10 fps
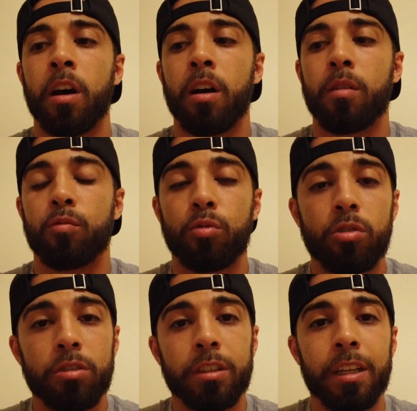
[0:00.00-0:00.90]

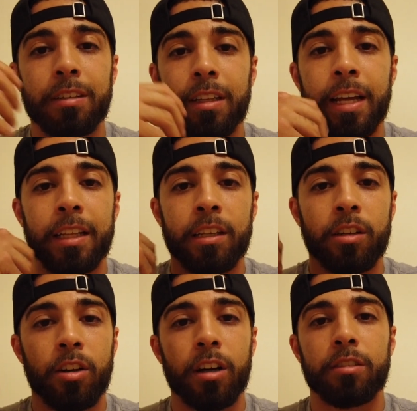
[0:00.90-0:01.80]
rules and things like that, then the
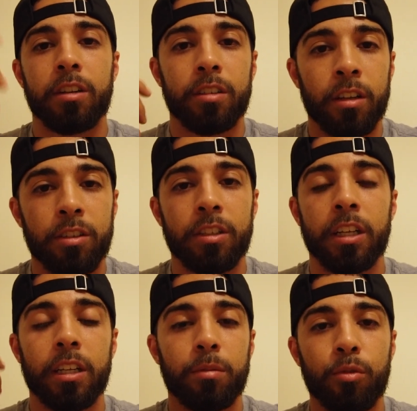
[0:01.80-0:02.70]
dog starts
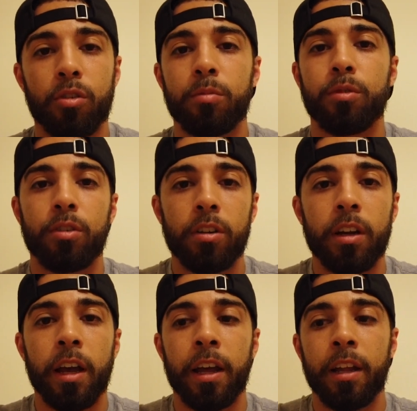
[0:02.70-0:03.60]
understanding it more and
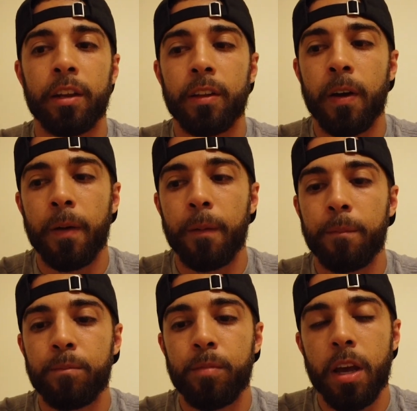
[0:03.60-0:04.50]
more, and
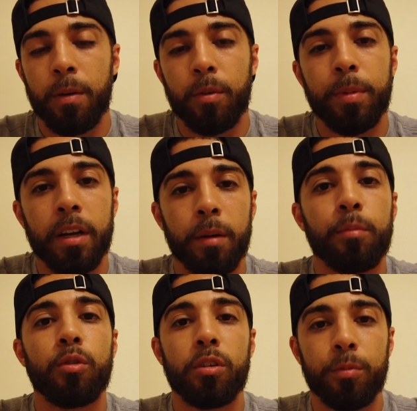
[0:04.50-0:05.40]
we become
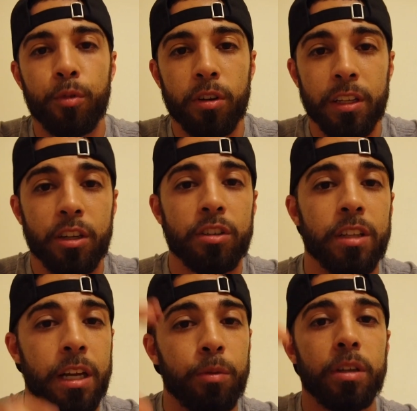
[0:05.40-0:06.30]
more and more leaders,
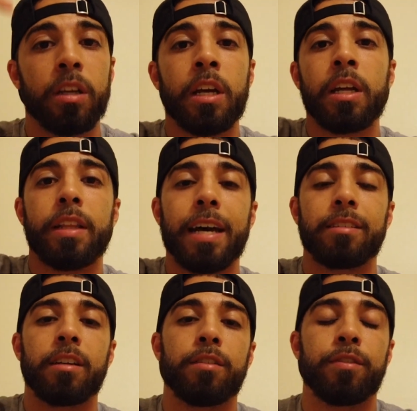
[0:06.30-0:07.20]
and then
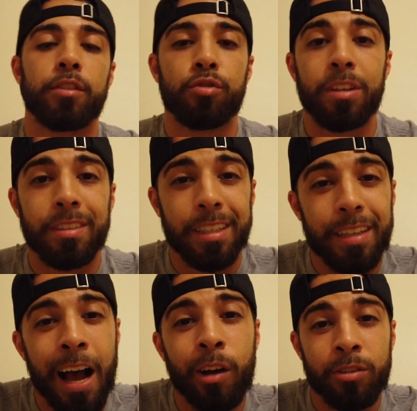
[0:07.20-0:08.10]
that stuff translates
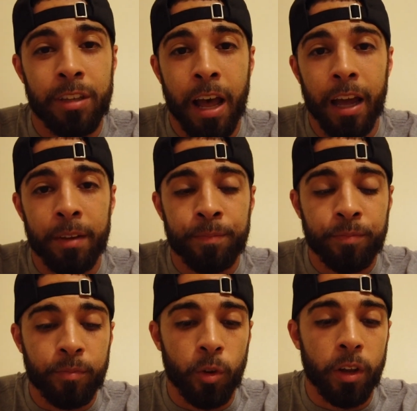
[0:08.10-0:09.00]
outside.
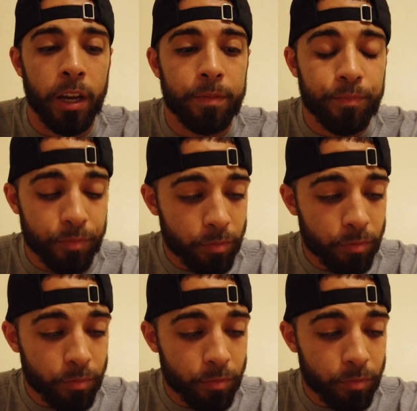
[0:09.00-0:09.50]
Okay,